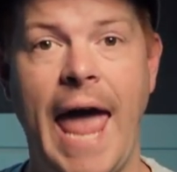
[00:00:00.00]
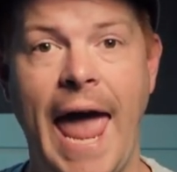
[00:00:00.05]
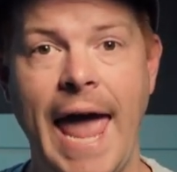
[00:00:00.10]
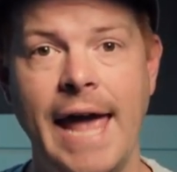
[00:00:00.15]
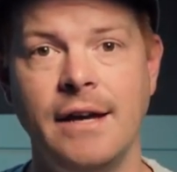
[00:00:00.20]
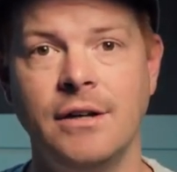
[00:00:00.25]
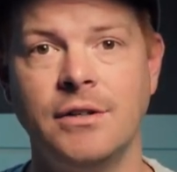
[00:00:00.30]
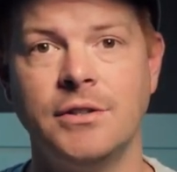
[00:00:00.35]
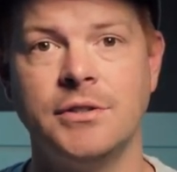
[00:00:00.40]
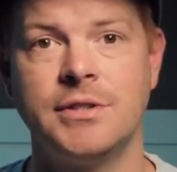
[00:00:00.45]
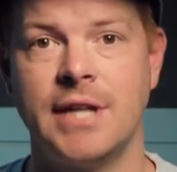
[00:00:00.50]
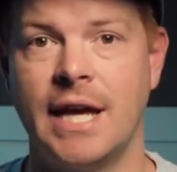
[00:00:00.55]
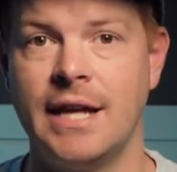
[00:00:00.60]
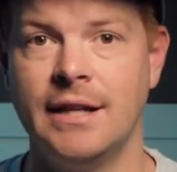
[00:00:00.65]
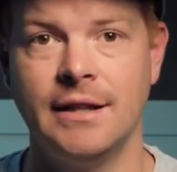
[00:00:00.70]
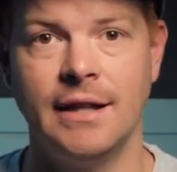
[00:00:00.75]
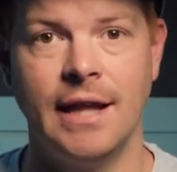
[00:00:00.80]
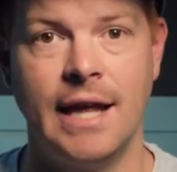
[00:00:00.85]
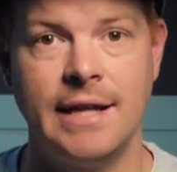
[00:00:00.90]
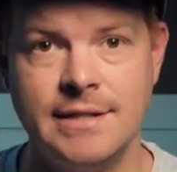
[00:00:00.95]
angles,
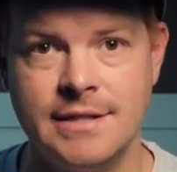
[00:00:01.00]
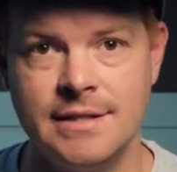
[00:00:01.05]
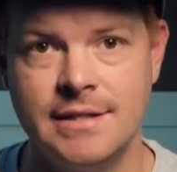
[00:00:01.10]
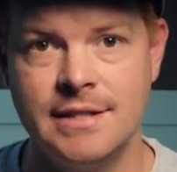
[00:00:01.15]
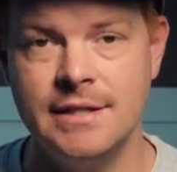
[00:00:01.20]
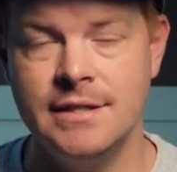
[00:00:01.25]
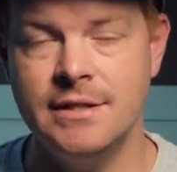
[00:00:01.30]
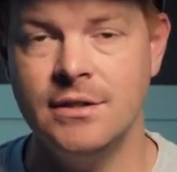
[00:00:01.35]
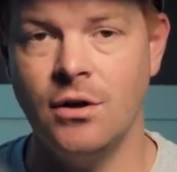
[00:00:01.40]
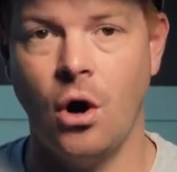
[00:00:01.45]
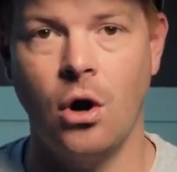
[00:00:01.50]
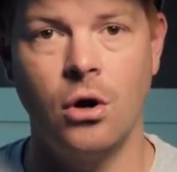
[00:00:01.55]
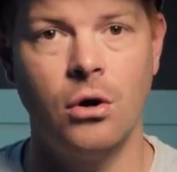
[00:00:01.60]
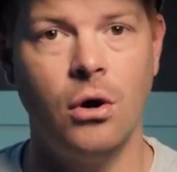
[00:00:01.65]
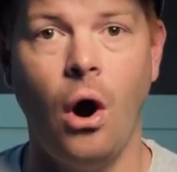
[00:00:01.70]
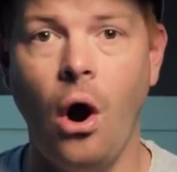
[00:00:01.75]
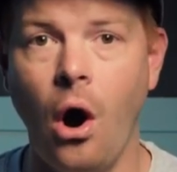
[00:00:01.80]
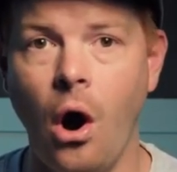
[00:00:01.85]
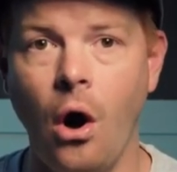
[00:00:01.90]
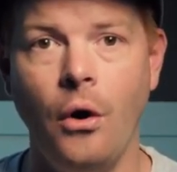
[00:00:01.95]
and lensing are
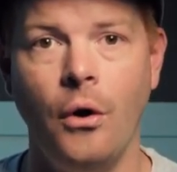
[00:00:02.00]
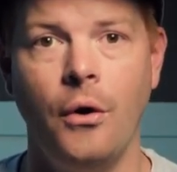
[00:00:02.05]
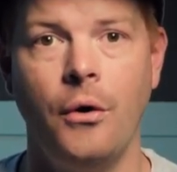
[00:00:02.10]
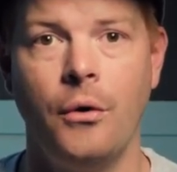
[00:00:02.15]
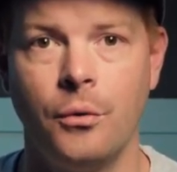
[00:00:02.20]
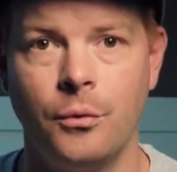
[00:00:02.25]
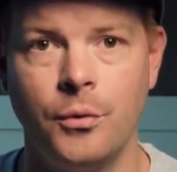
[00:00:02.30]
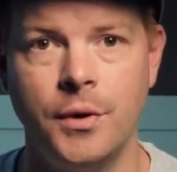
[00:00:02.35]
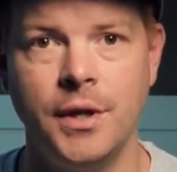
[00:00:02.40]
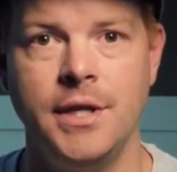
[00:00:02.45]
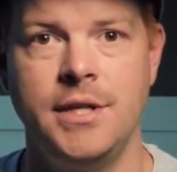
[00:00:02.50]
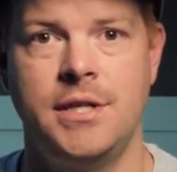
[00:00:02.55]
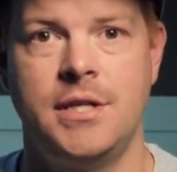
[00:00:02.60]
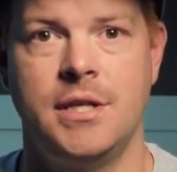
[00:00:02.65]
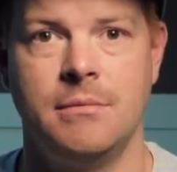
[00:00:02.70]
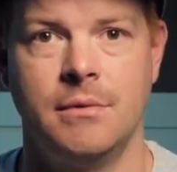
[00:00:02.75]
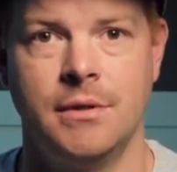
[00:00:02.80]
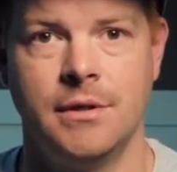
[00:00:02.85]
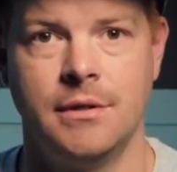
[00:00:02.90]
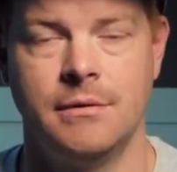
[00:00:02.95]
all really
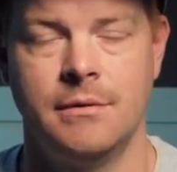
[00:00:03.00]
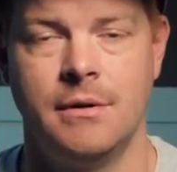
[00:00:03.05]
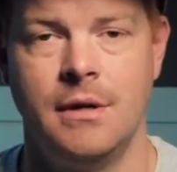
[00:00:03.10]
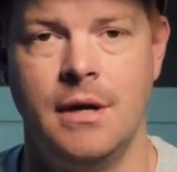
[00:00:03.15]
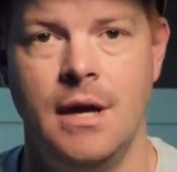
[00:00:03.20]
similar.